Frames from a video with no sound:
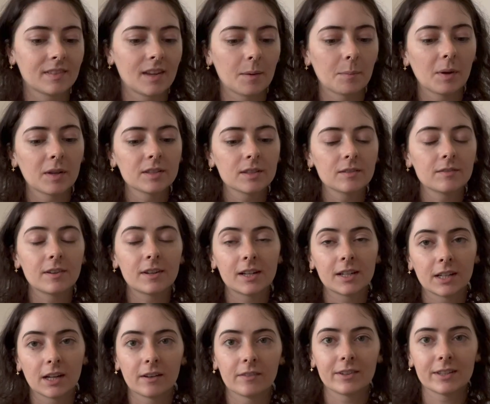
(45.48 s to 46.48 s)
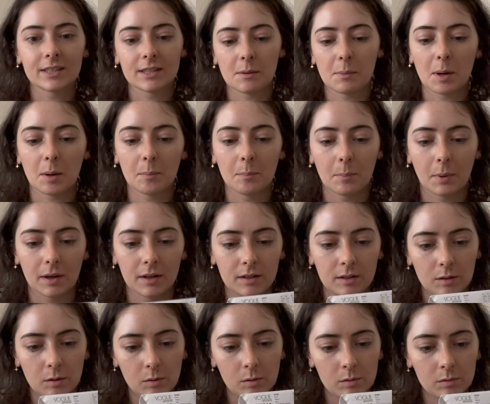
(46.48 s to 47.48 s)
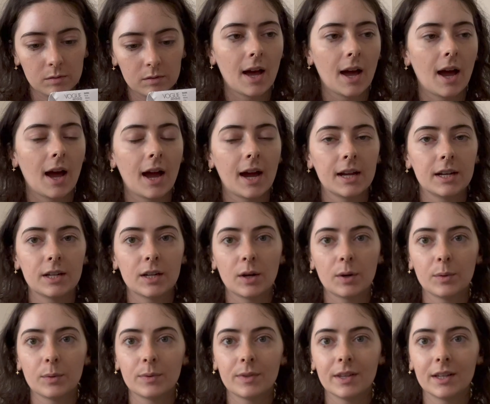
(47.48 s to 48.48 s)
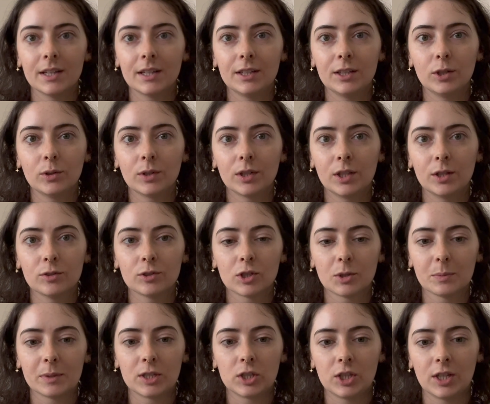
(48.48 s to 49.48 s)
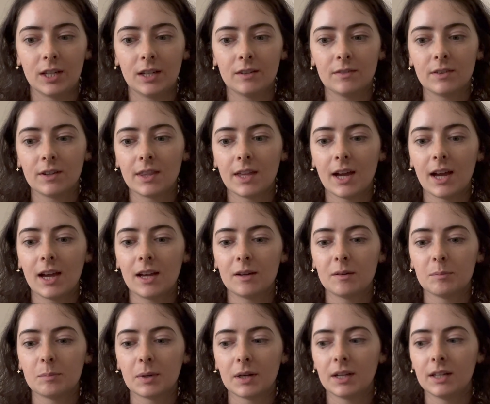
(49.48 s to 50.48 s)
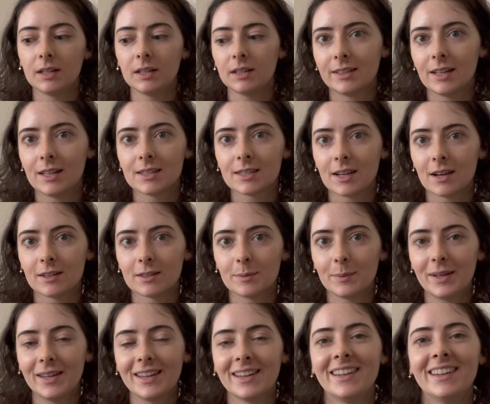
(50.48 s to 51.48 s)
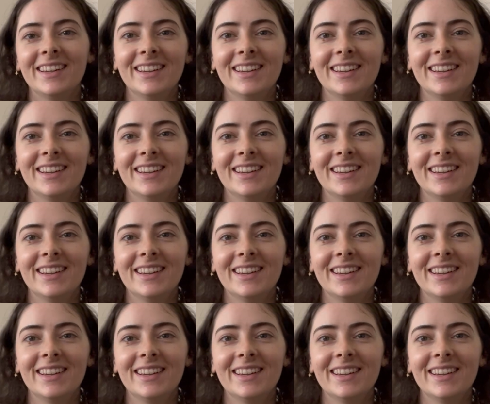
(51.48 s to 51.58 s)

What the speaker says: I'm also very nervous about buttonholes. I know that you can use your machine for that, but it scares me.